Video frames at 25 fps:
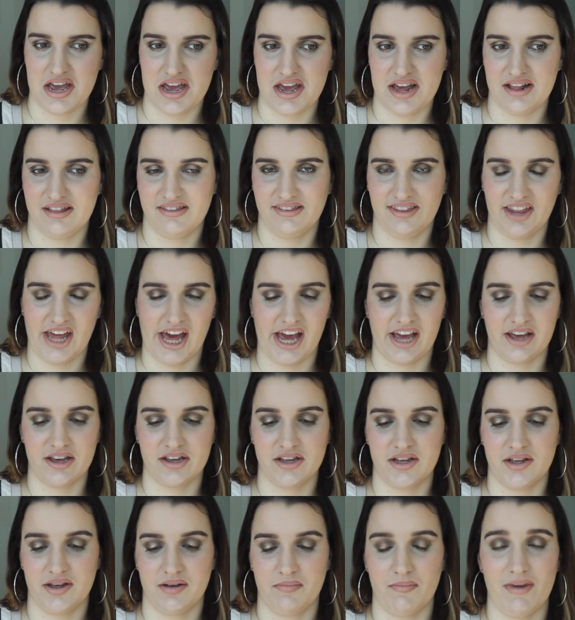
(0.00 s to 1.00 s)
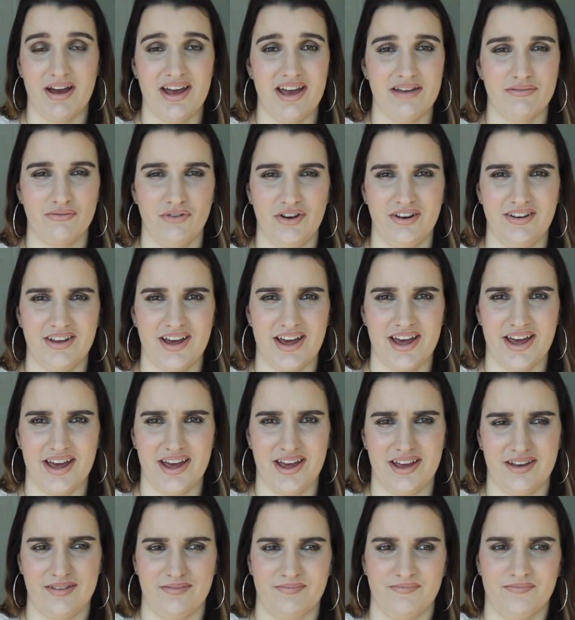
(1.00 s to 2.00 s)
It's like my
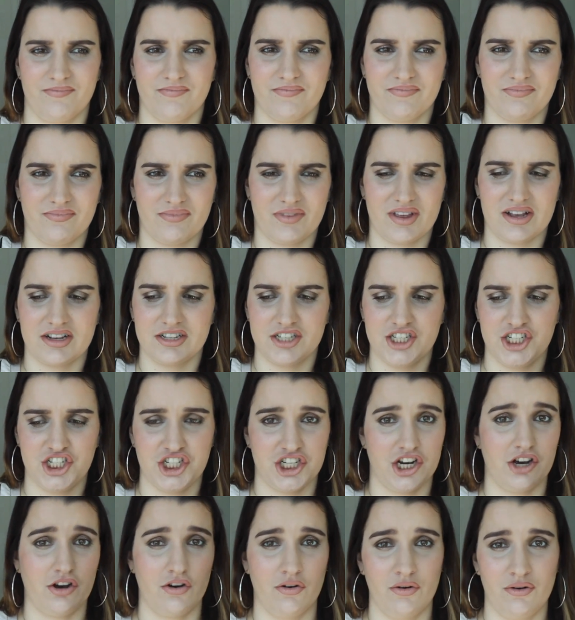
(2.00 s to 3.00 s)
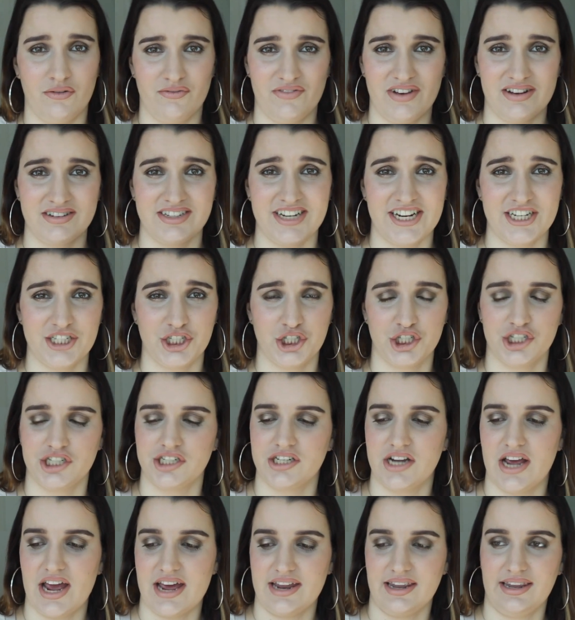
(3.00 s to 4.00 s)
everyday chuck on
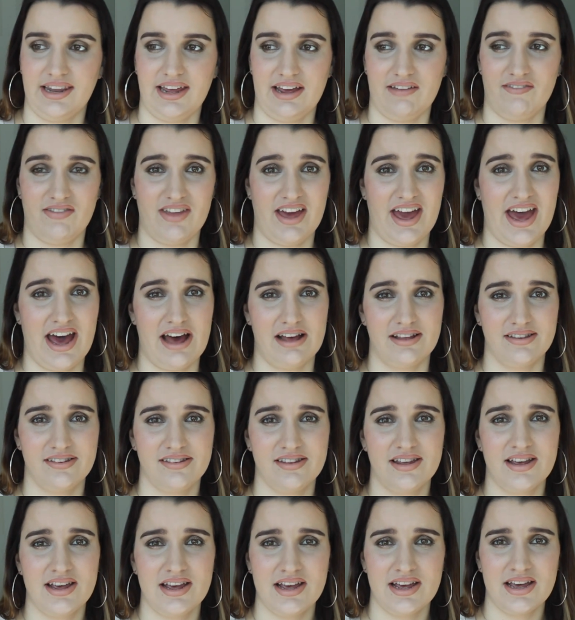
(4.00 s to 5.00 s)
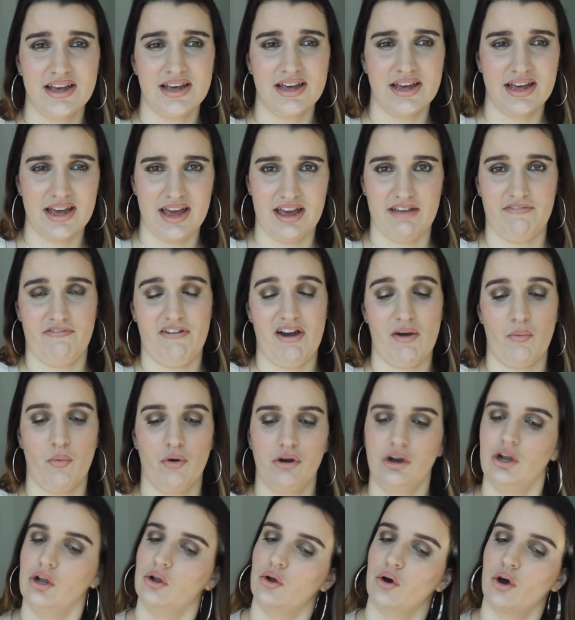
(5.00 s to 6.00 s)
foundation and leave the house if I
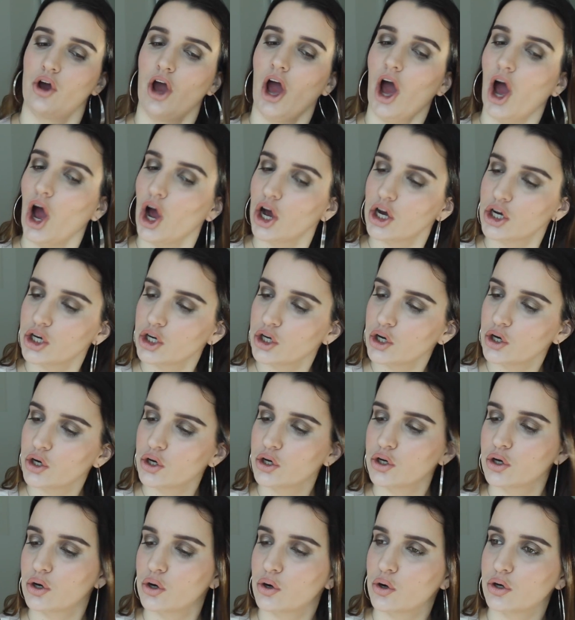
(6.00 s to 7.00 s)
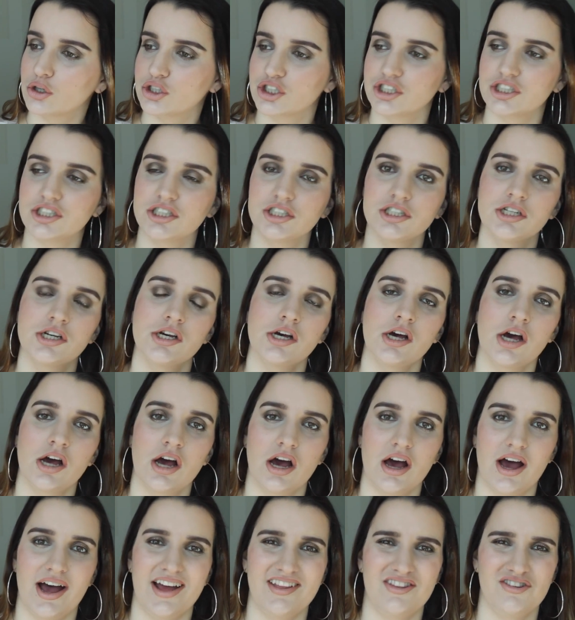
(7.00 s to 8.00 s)
want to look gorgeous.
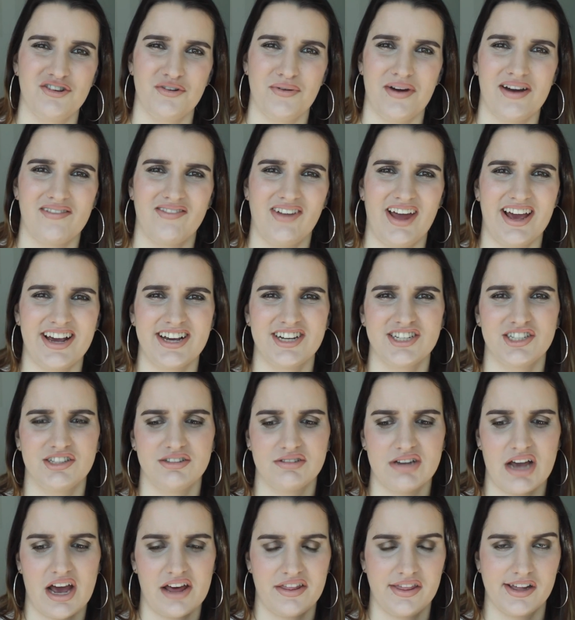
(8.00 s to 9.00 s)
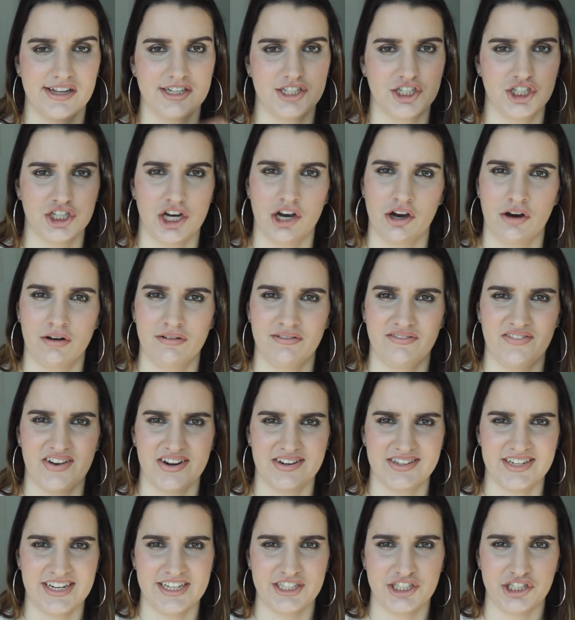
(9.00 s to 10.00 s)
I do have like other chuck on
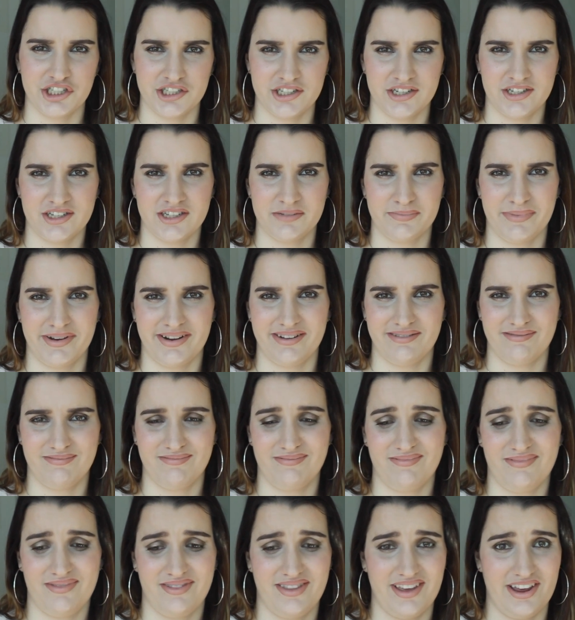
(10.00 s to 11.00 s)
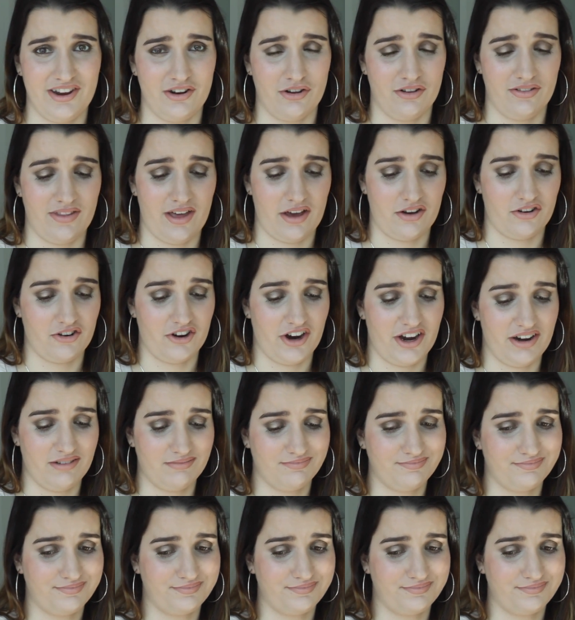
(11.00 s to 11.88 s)
foundations, but they're not that great.